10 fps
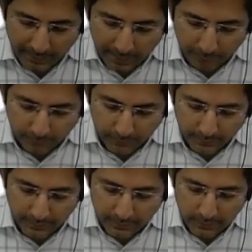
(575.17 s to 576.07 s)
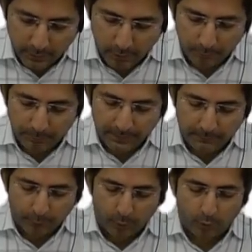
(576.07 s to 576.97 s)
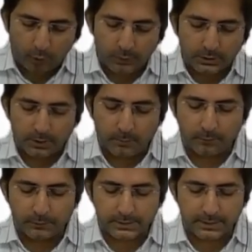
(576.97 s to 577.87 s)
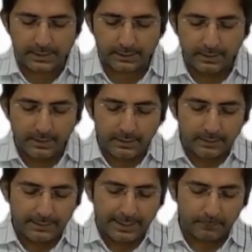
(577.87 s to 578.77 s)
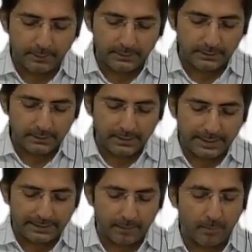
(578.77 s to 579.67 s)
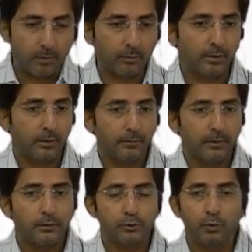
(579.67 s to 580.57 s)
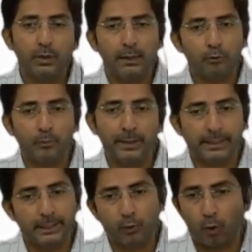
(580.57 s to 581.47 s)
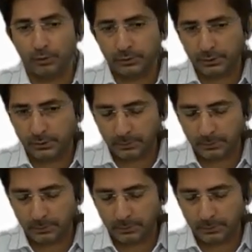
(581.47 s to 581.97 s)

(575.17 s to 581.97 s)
after deduction of PF contribution profession act. That means this is a net amount. You will have to make it gross.